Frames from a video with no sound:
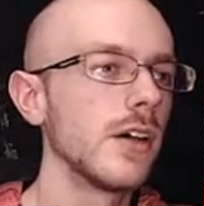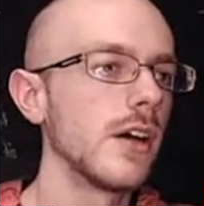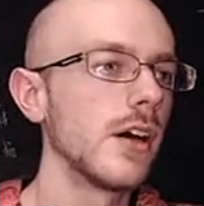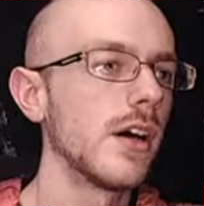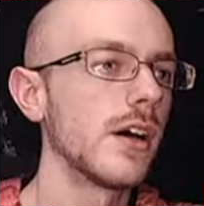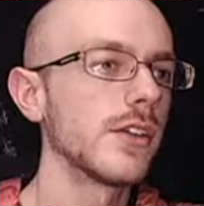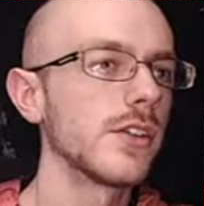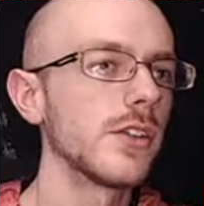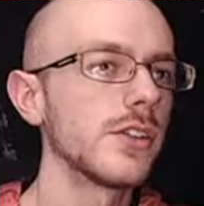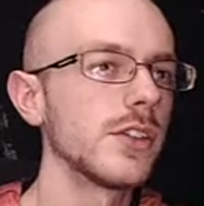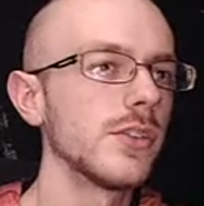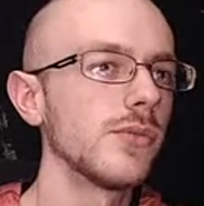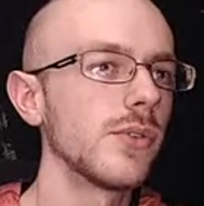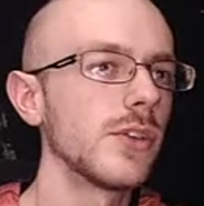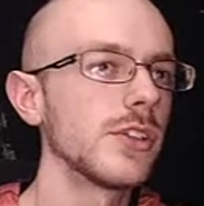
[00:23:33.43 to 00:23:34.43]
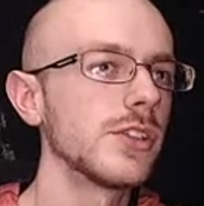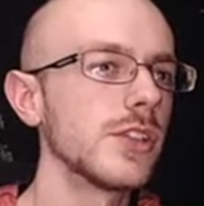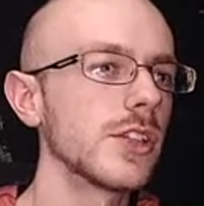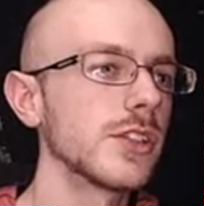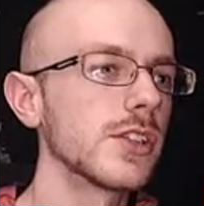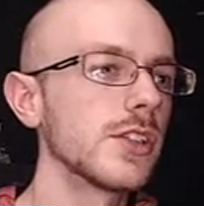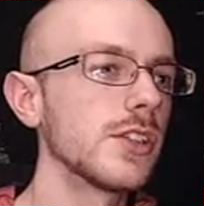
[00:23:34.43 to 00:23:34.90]
Uh, thirteen
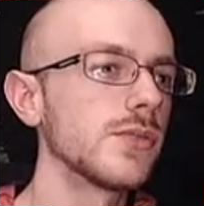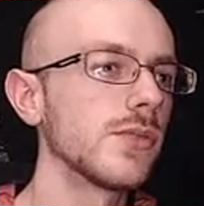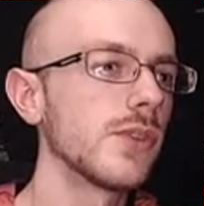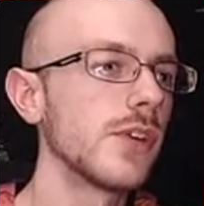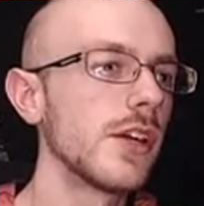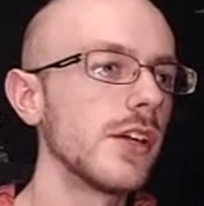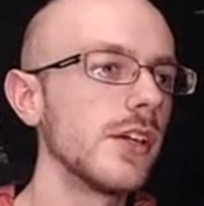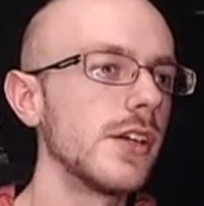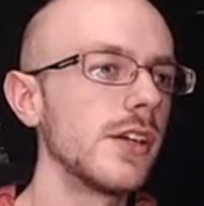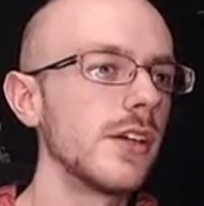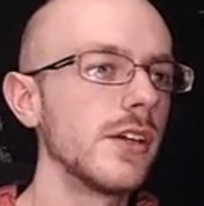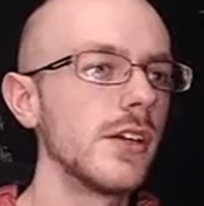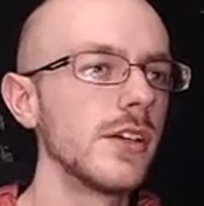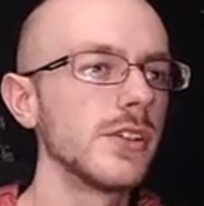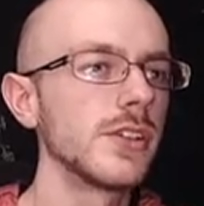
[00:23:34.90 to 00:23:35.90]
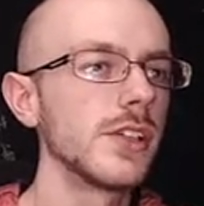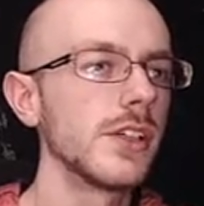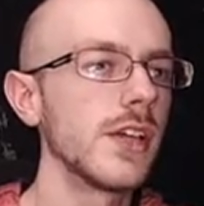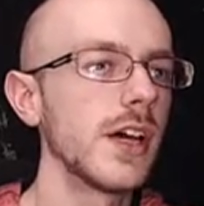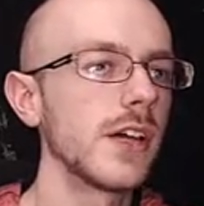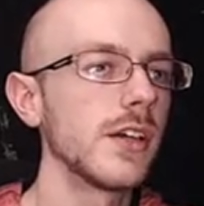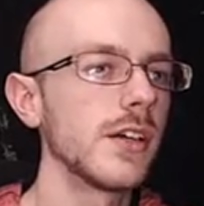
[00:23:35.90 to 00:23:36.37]
forty-six. This fool right here,
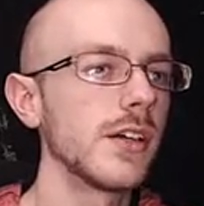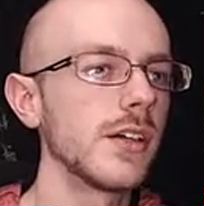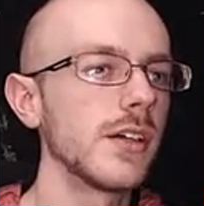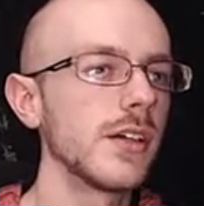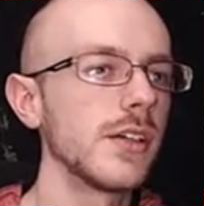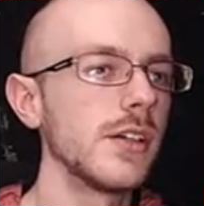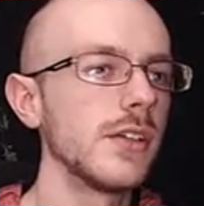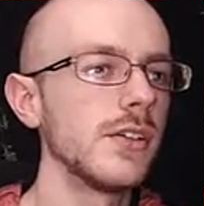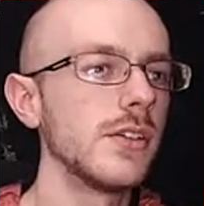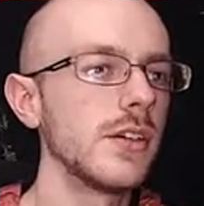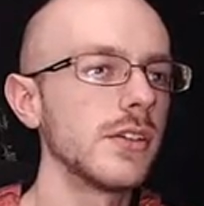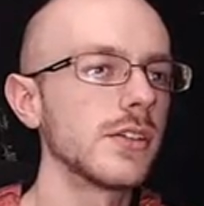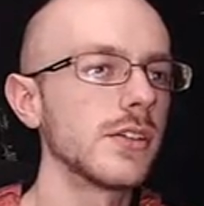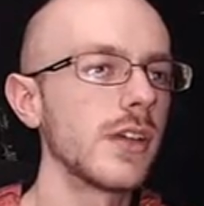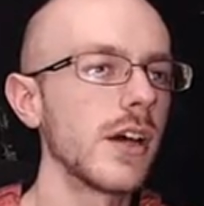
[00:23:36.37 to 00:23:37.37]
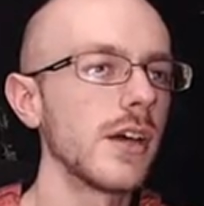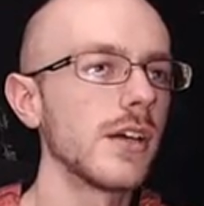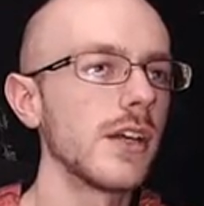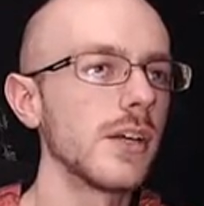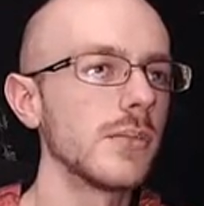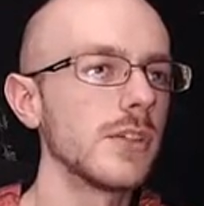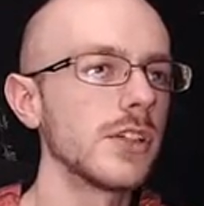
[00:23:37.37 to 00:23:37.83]
sitting at a, he does a lot of
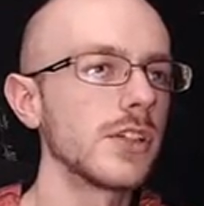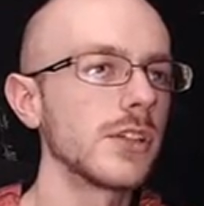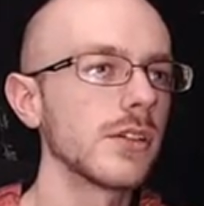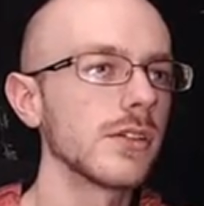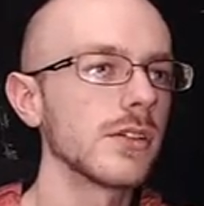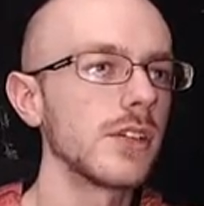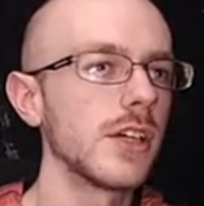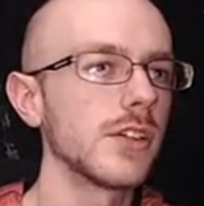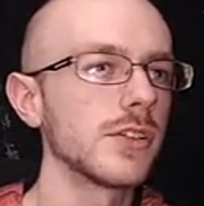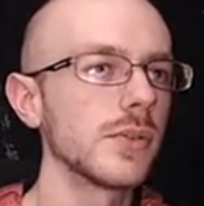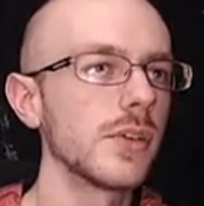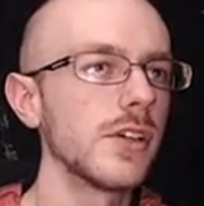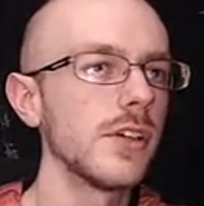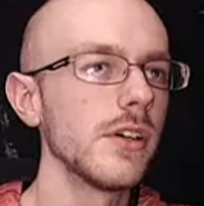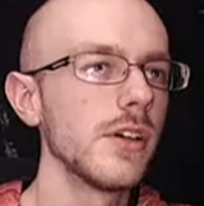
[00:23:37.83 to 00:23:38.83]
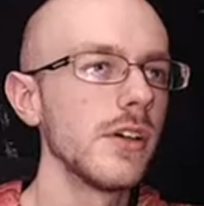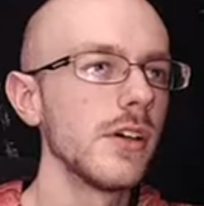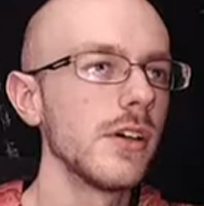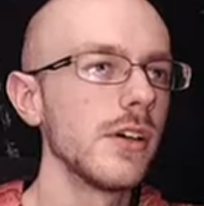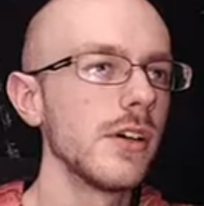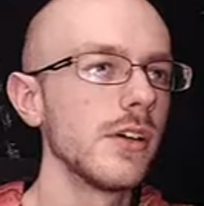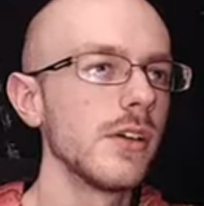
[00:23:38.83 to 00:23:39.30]
damage territory.
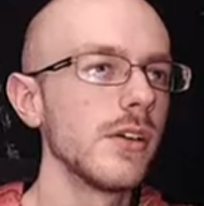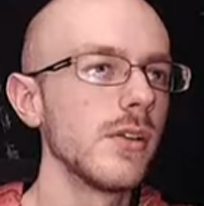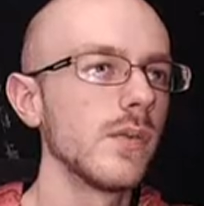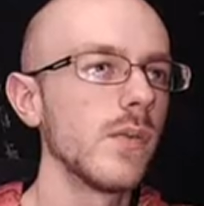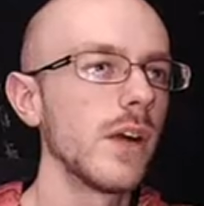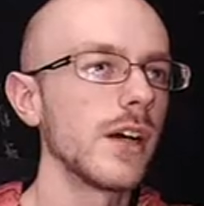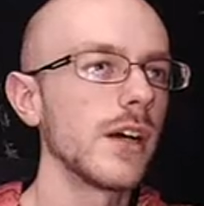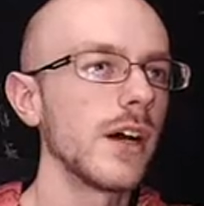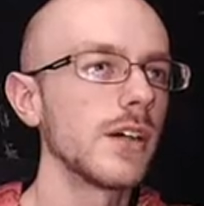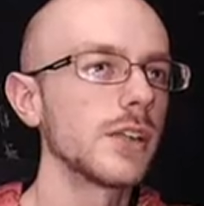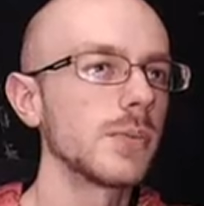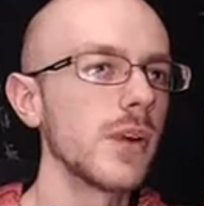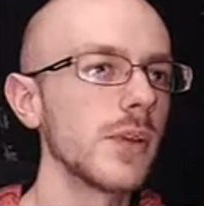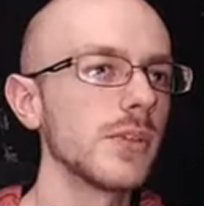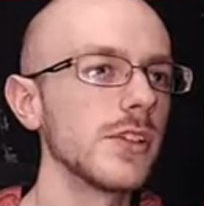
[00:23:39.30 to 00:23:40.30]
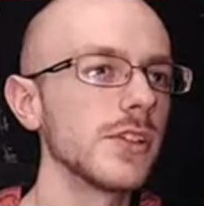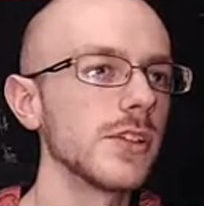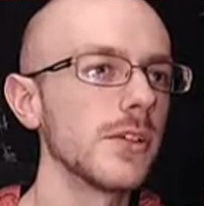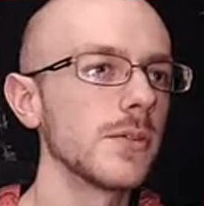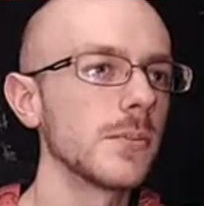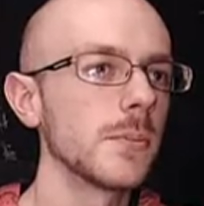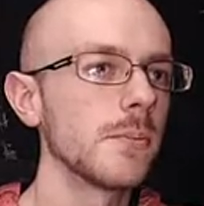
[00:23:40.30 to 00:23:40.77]
Why not just pop this,
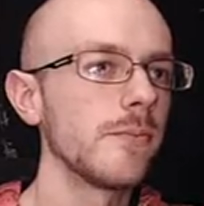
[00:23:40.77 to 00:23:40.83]
though?